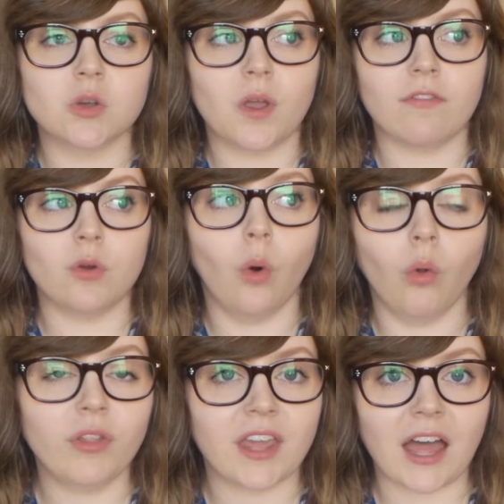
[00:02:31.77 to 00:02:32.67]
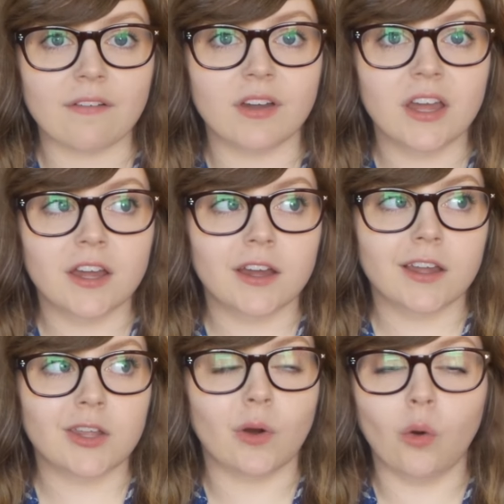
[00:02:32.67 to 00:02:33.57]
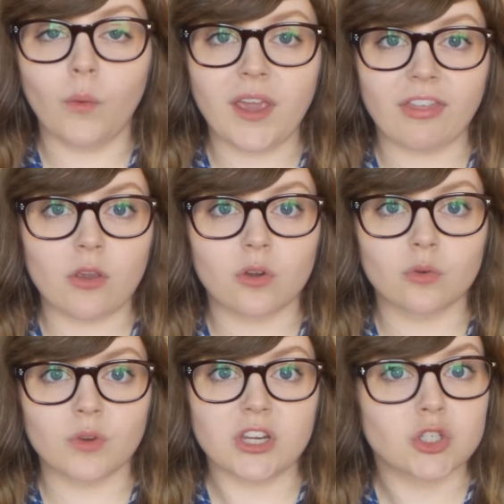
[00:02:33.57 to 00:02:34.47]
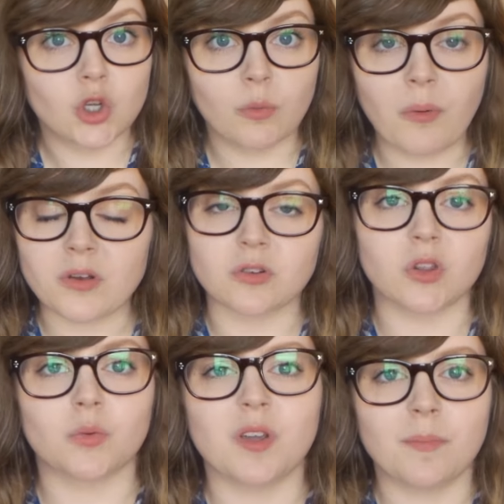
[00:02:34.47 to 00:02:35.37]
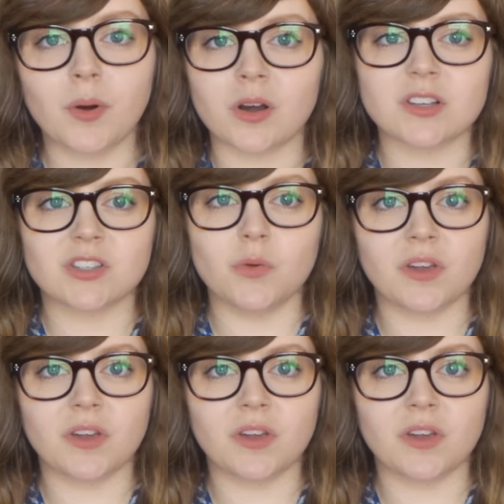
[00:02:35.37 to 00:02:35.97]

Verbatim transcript: So if you only have a week that you can read 2 books or 3 books,